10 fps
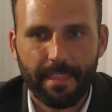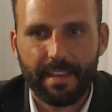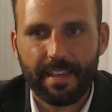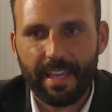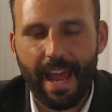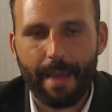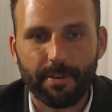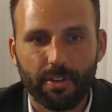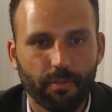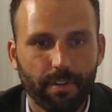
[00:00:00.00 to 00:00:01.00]
happened
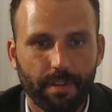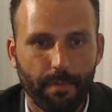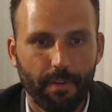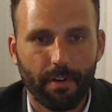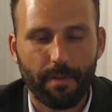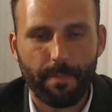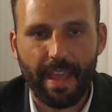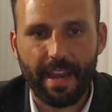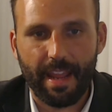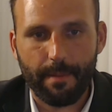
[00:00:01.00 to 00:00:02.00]
shortly before the
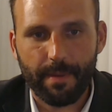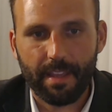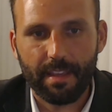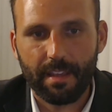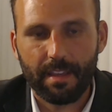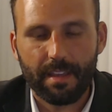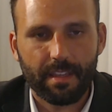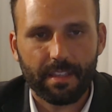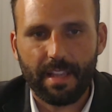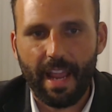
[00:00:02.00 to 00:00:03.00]
pandemic.
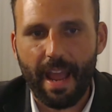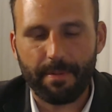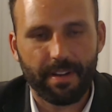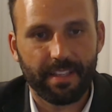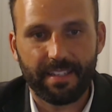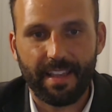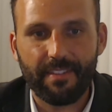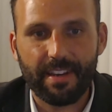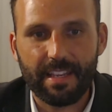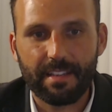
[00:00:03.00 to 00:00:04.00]
It happened in the
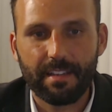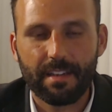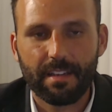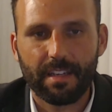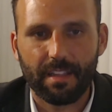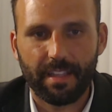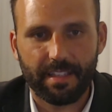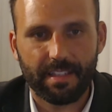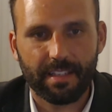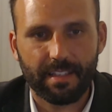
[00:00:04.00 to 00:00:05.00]
70s and late
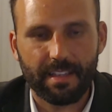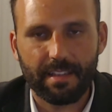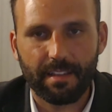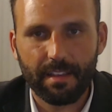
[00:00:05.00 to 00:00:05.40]
60s.